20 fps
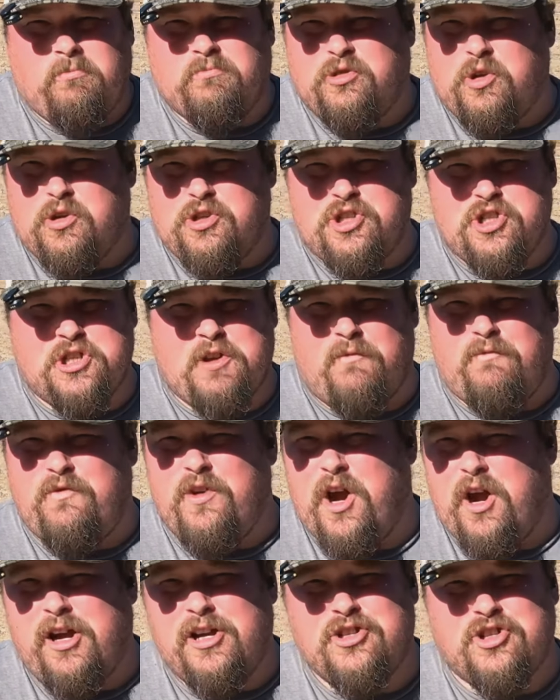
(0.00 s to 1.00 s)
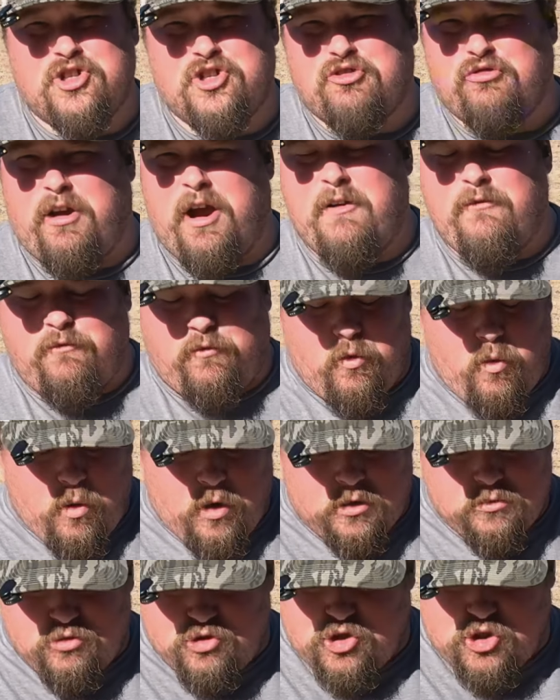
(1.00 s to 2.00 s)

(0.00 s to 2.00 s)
So it's just a very straightforward,